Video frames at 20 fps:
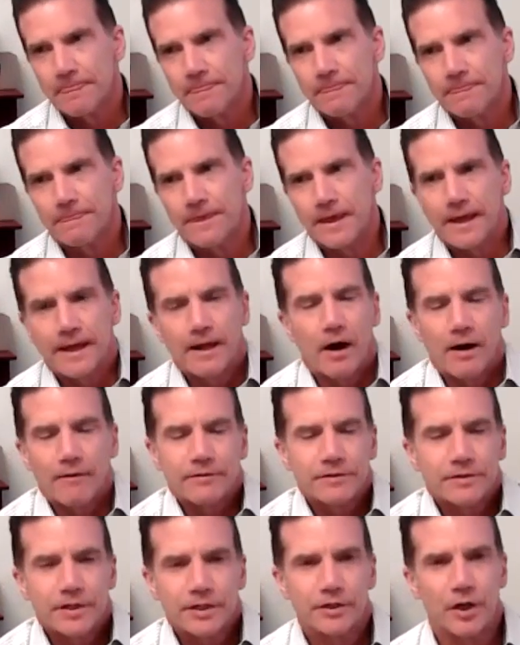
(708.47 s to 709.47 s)
They
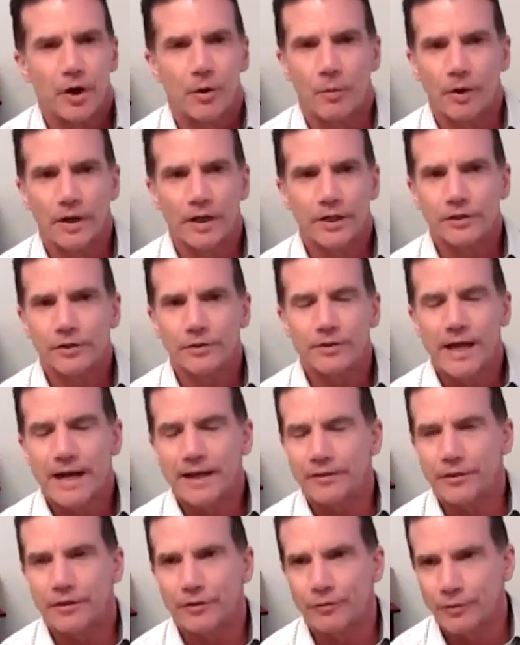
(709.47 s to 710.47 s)
obviously don't want to do
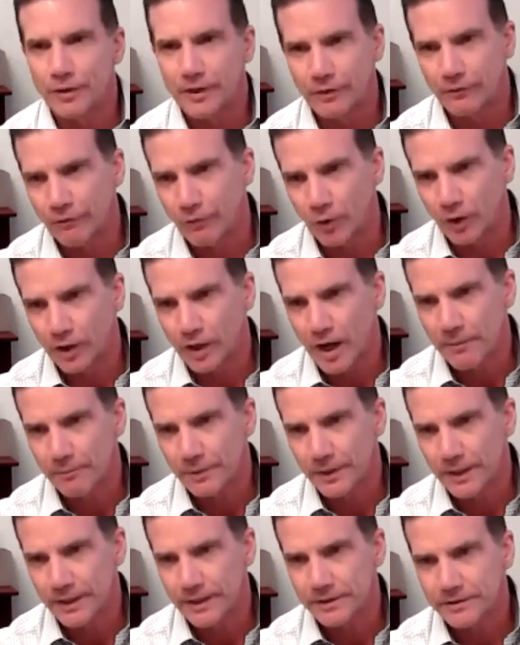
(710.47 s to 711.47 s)
that in 3 or 4
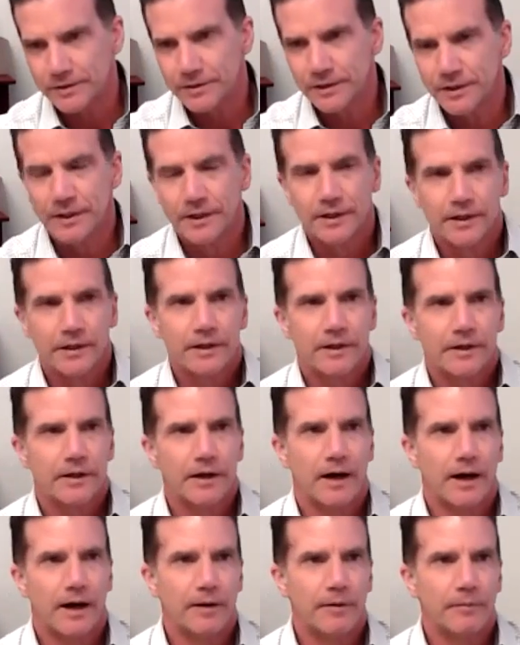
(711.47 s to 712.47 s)
companies,
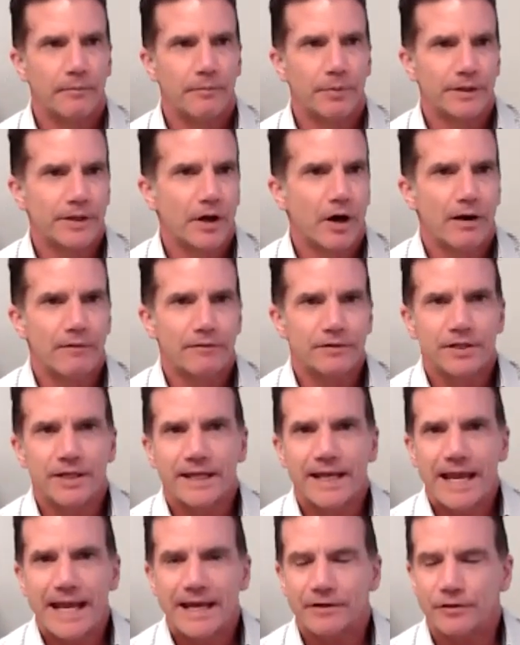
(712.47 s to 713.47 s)
but they obviously
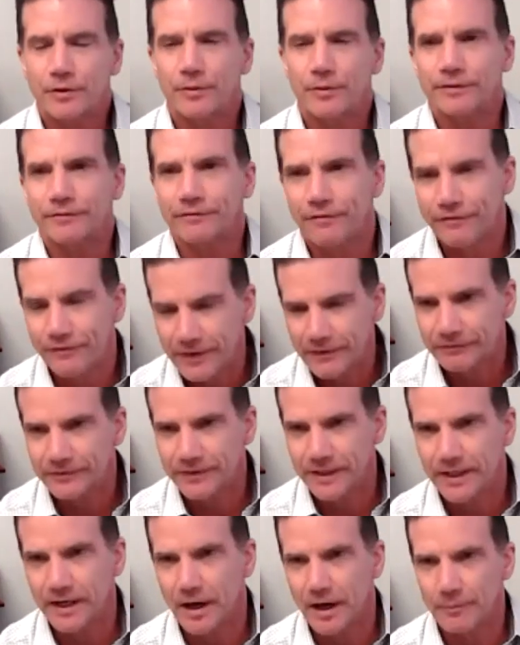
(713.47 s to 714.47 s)
can't do it in
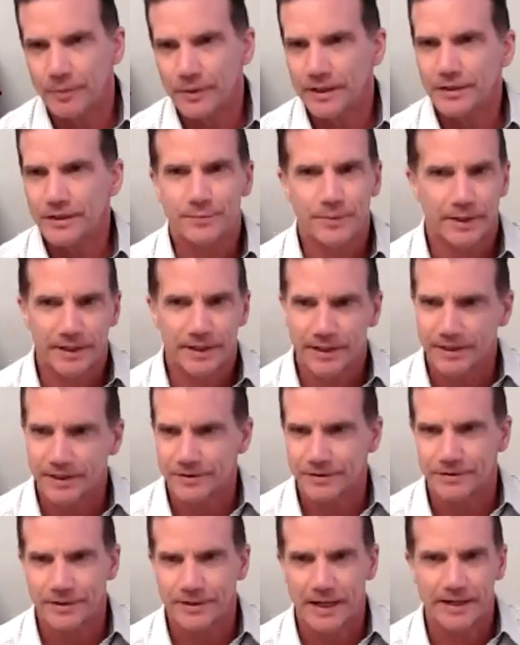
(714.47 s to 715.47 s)
50 companies
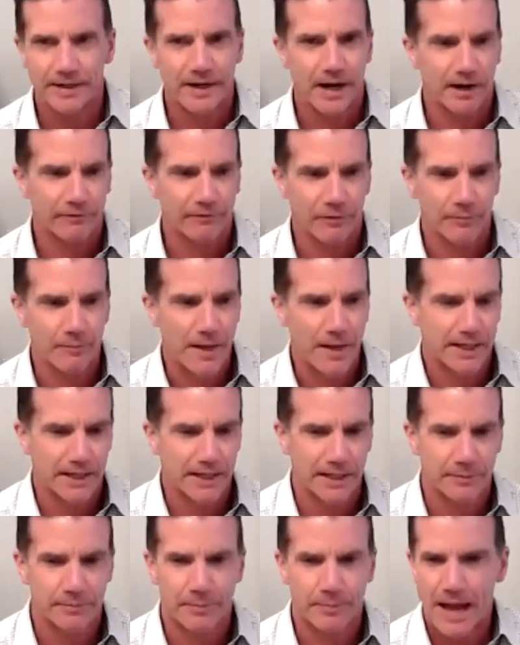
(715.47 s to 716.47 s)
because then none of them make
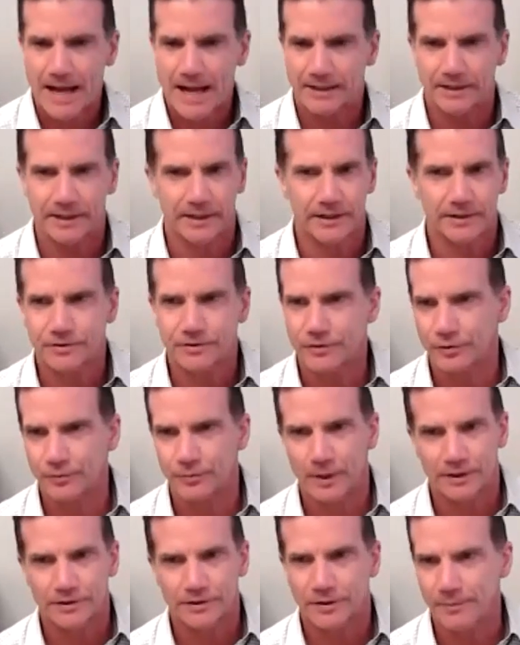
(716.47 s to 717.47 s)
an impact and it's too
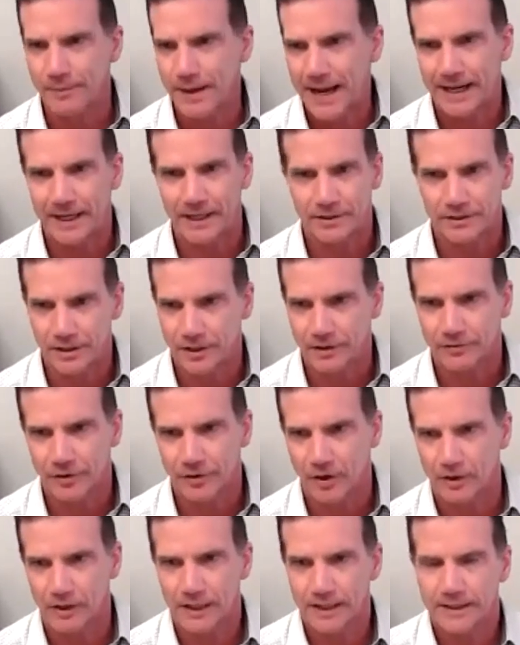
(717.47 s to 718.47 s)
much to manage and it's
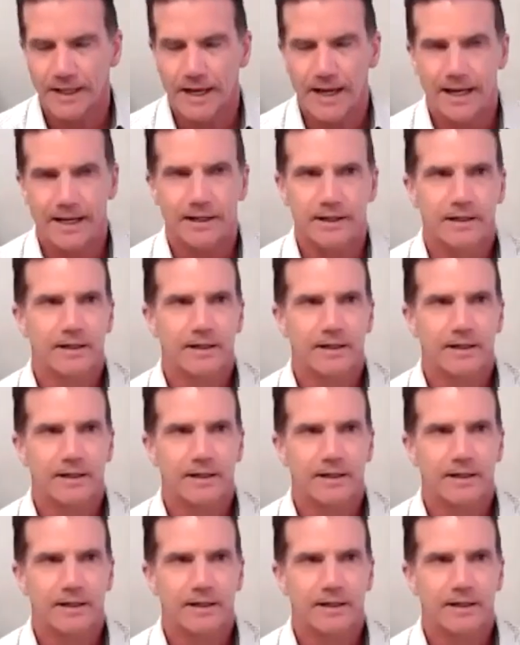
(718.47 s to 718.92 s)
all like that.